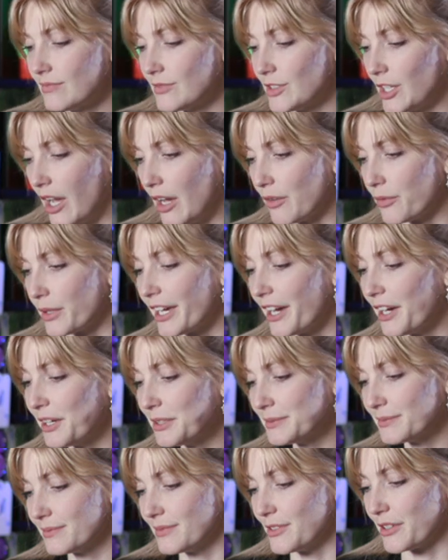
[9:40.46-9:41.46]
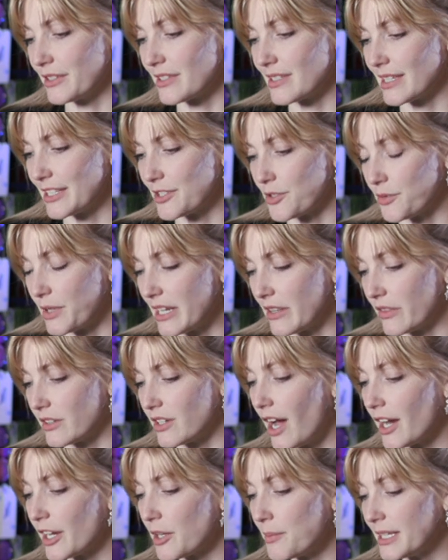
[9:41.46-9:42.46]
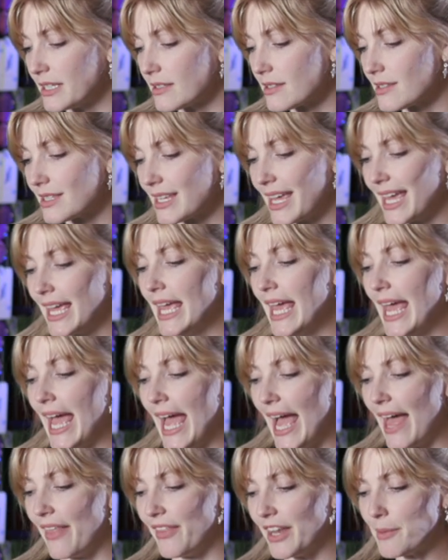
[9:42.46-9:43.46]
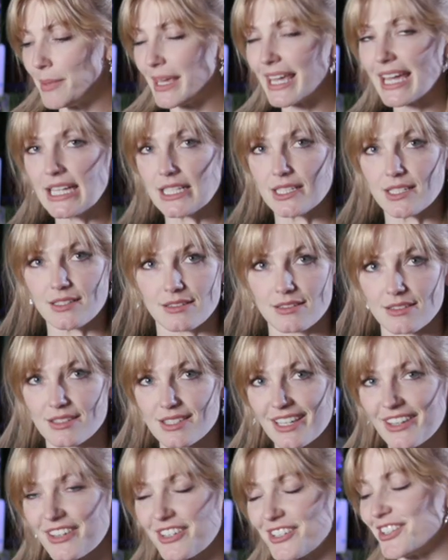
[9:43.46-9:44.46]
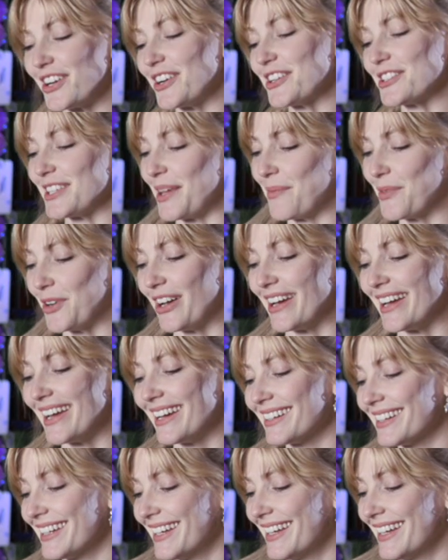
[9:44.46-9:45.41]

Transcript: Off we go. You can see it's reading the documents. And then it begins. Here's our summary.